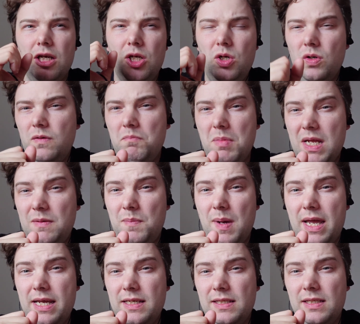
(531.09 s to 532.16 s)
good mid
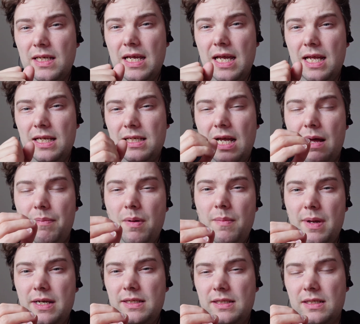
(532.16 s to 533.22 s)
bass and upper
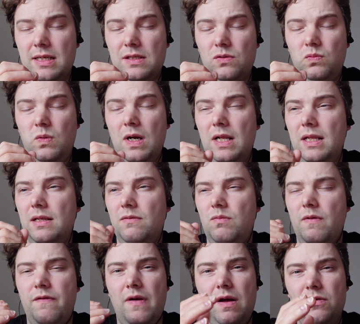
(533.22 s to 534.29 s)
bass as well,
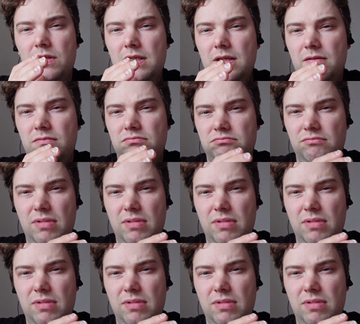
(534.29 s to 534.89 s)
without